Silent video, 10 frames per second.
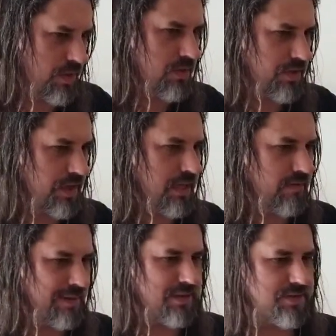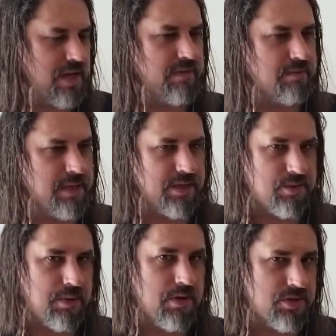we usually give about 7 minutes per